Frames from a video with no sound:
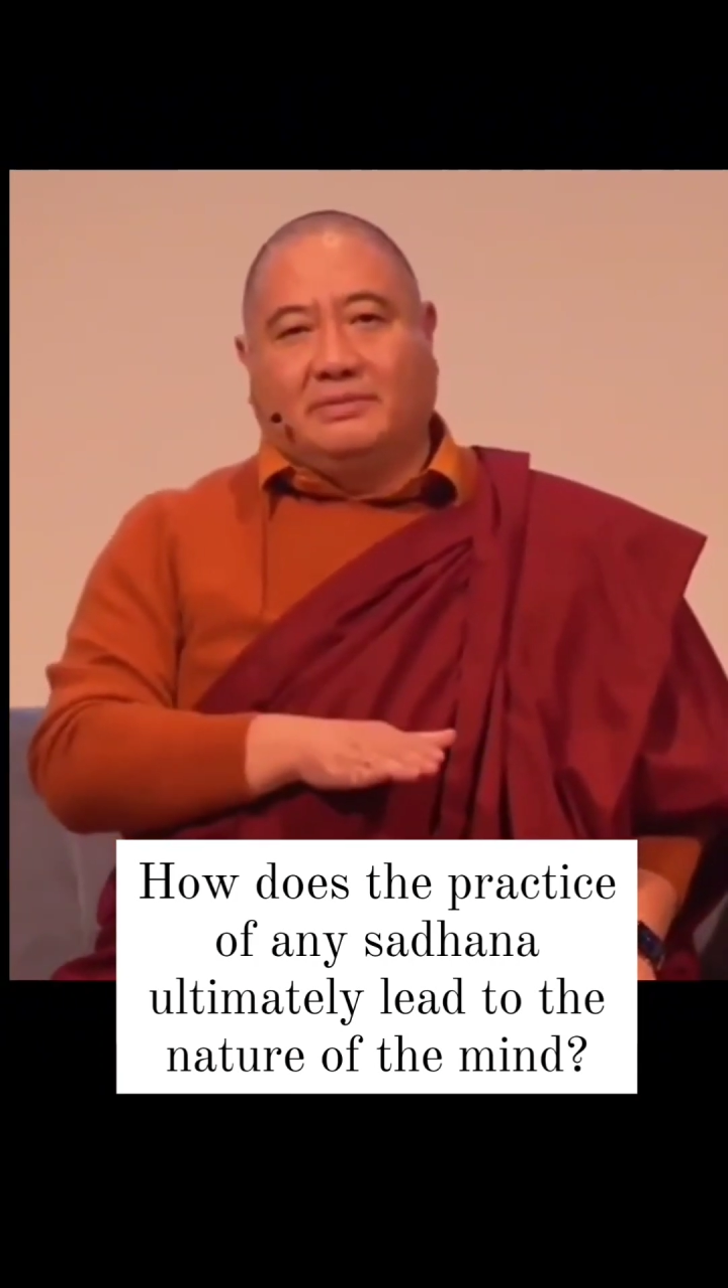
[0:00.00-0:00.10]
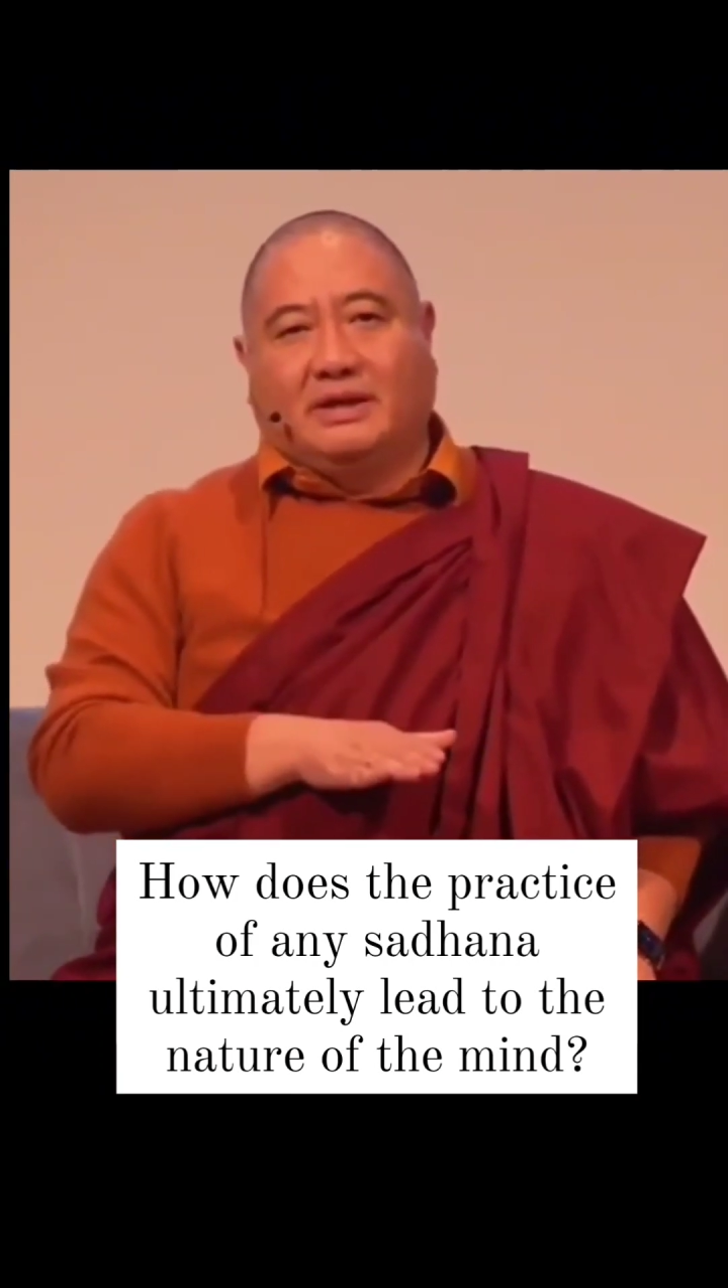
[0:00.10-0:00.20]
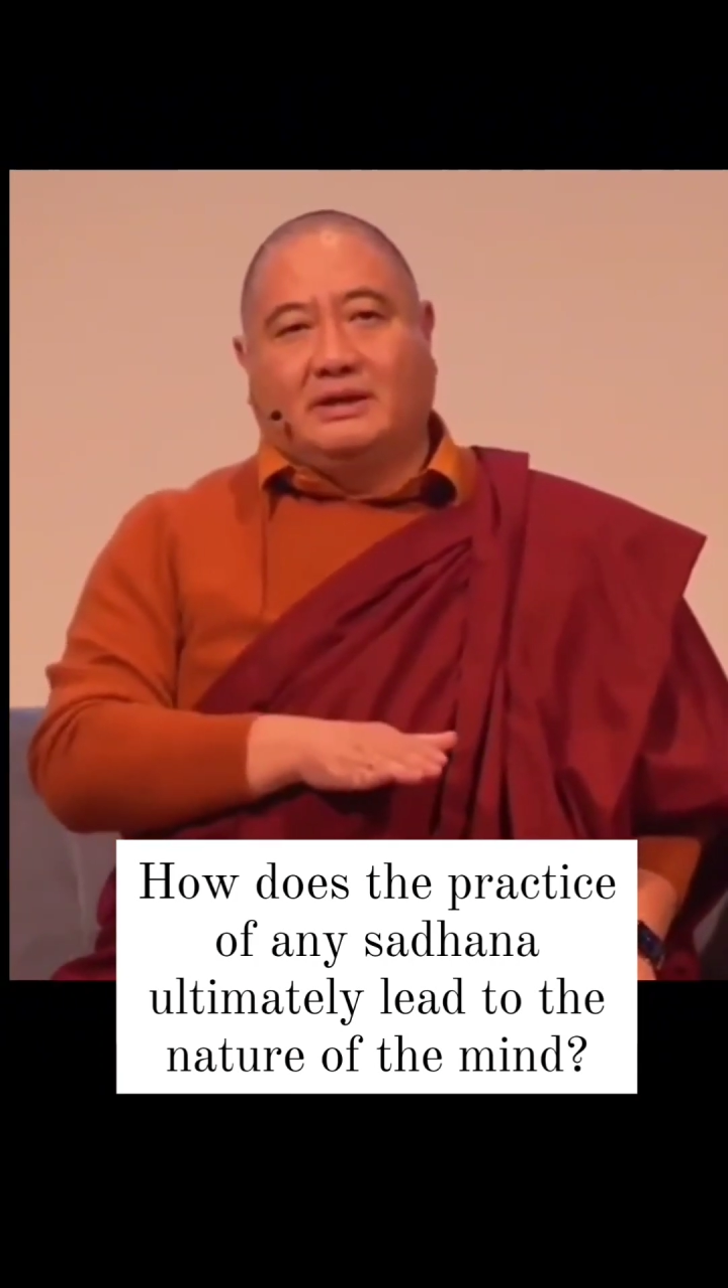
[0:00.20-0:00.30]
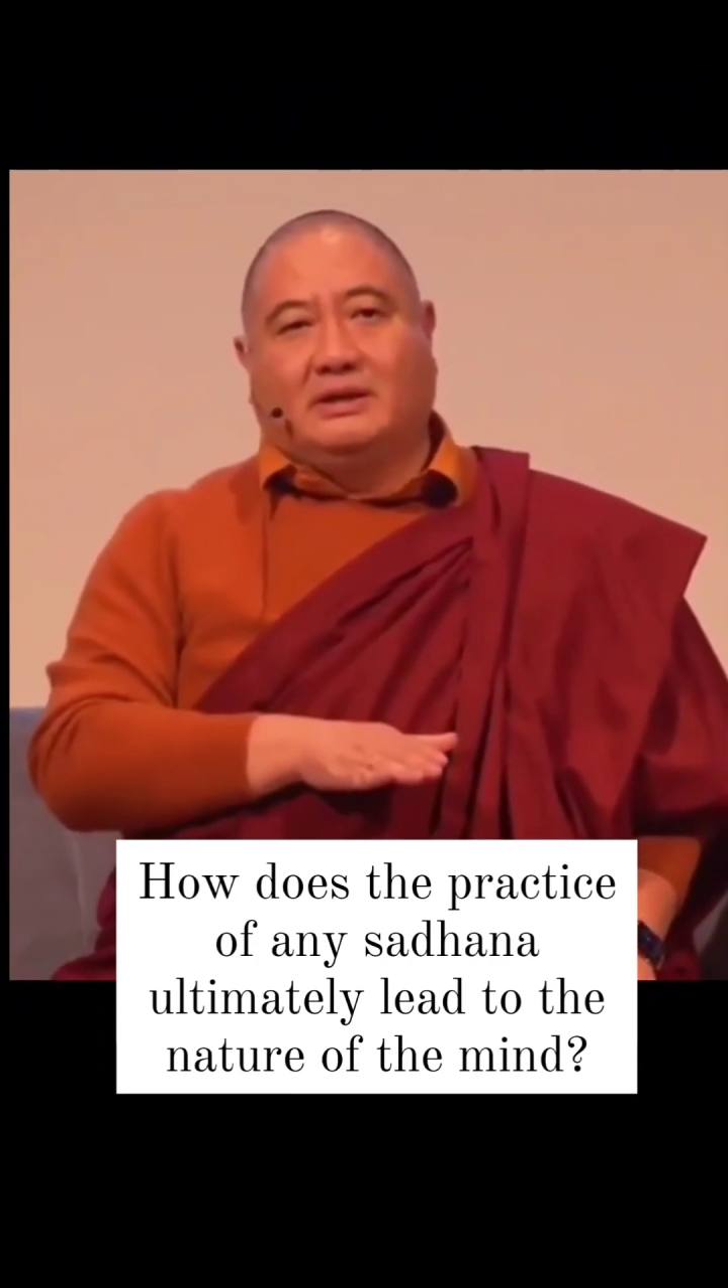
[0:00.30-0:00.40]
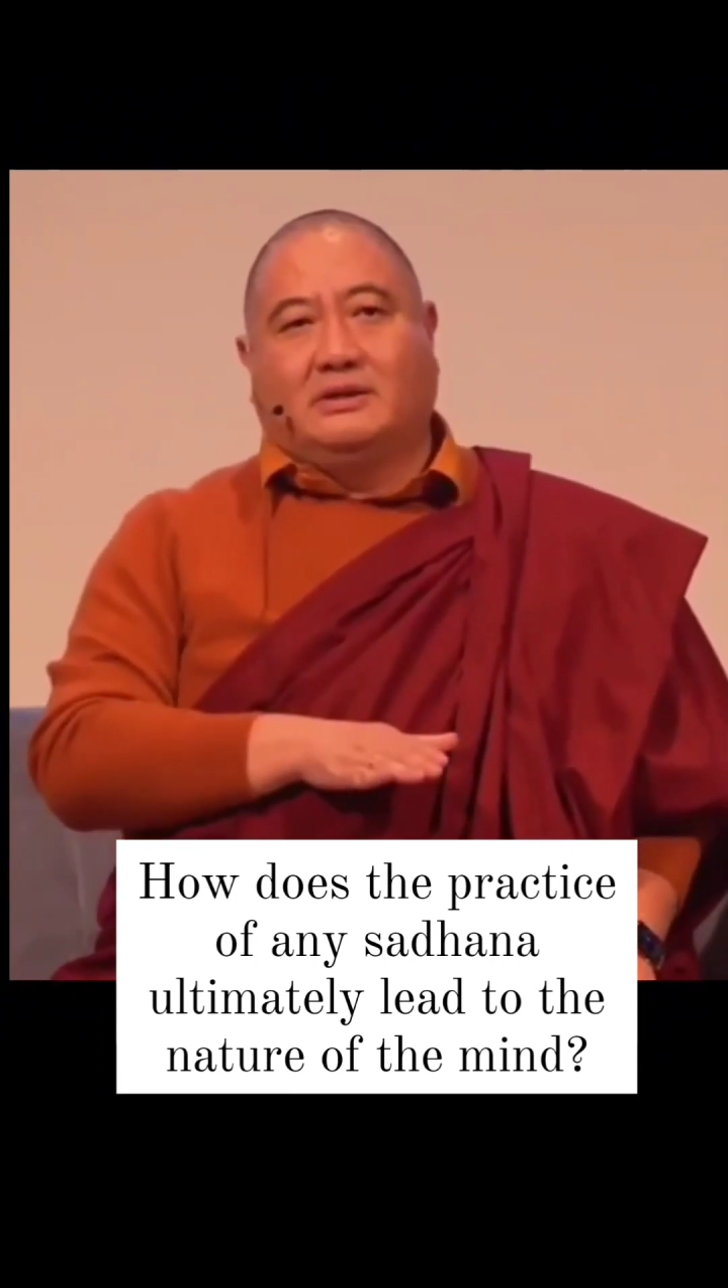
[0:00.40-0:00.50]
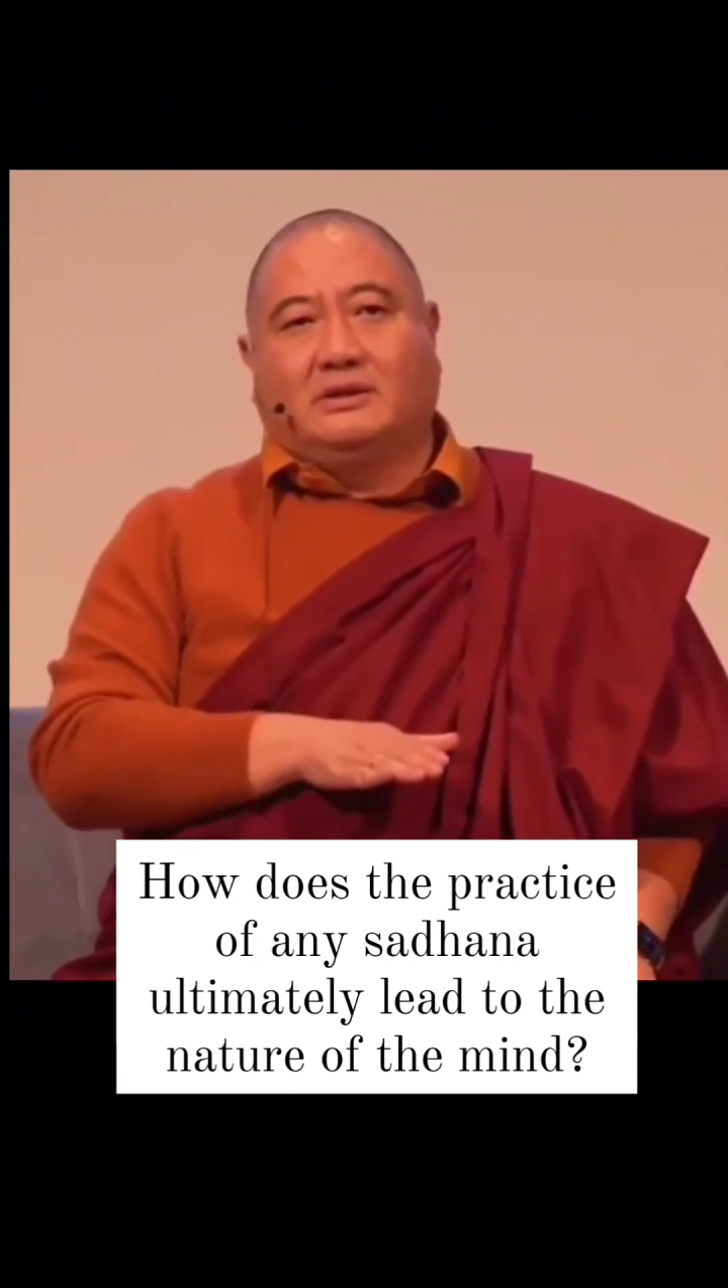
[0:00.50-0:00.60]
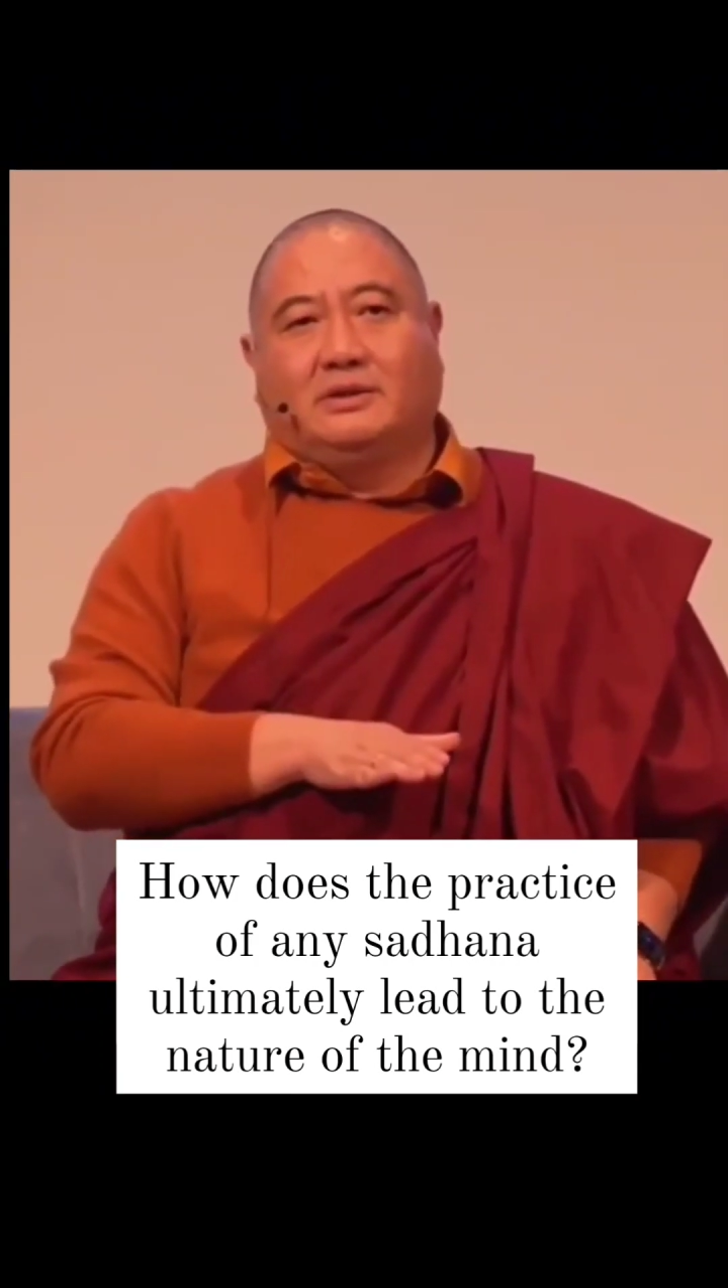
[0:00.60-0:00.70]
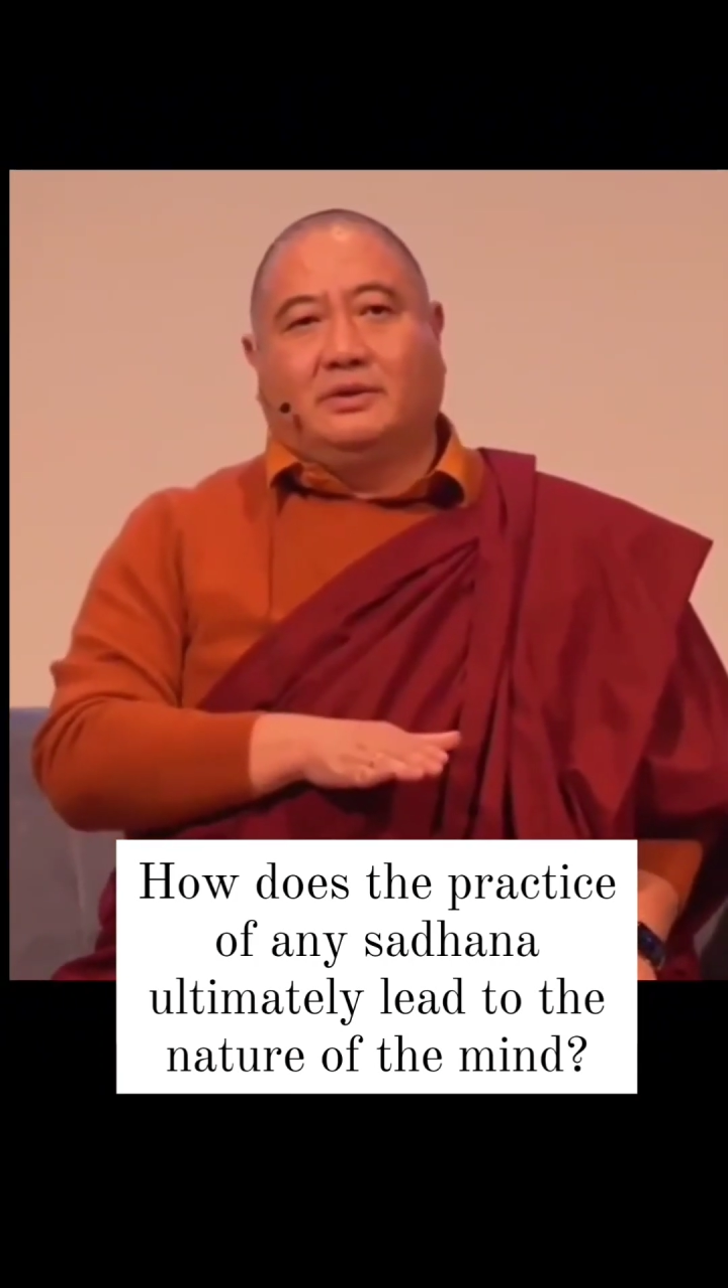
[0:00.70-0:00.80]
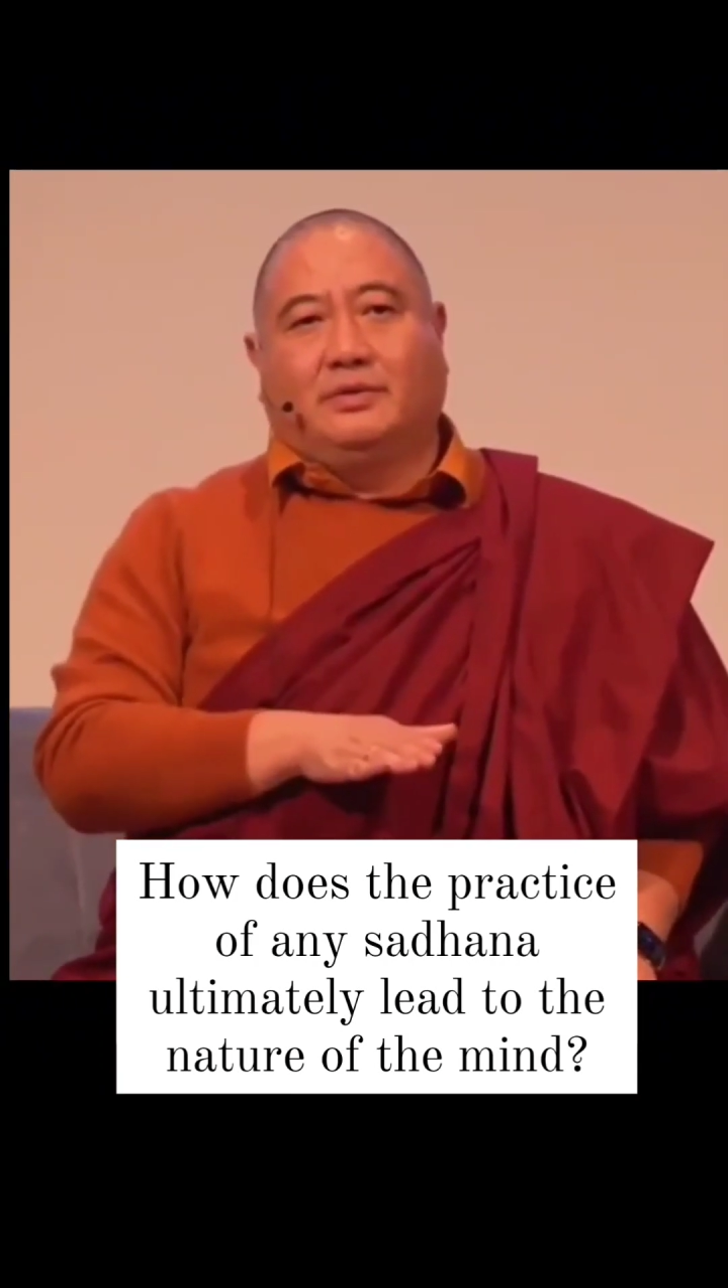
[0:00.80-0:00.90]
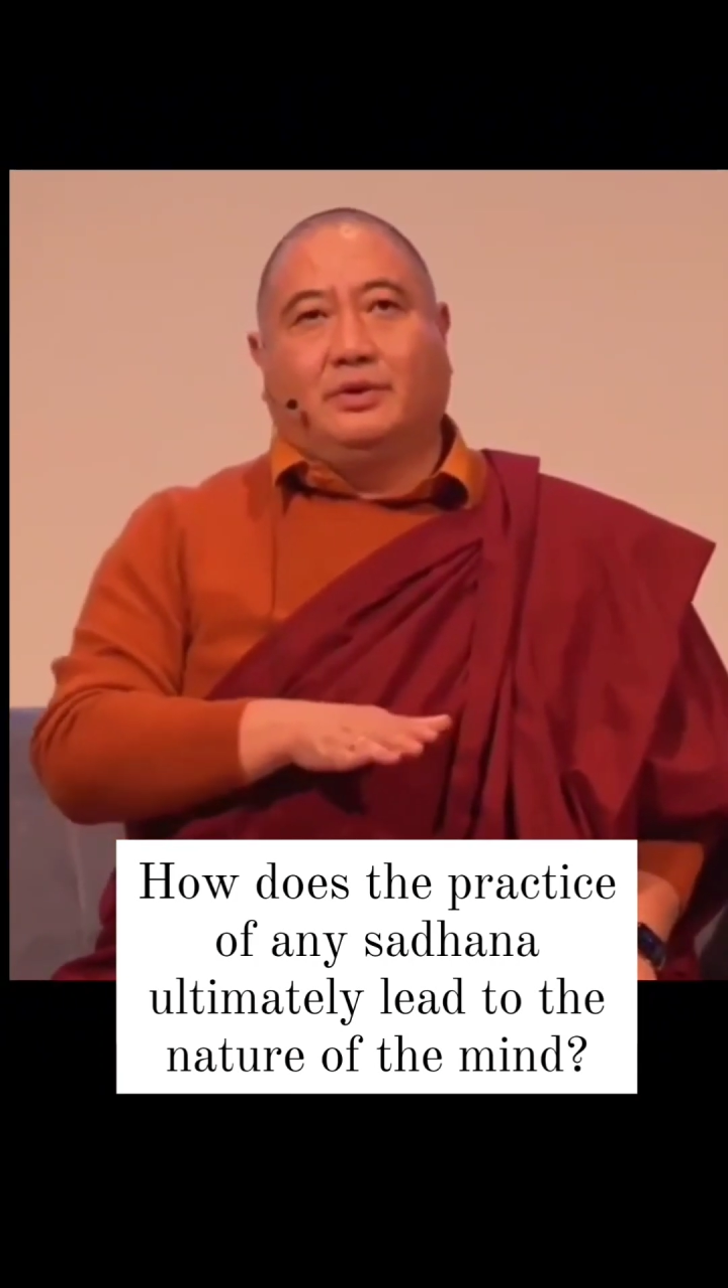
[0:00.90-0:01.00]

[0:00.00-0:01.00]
practice,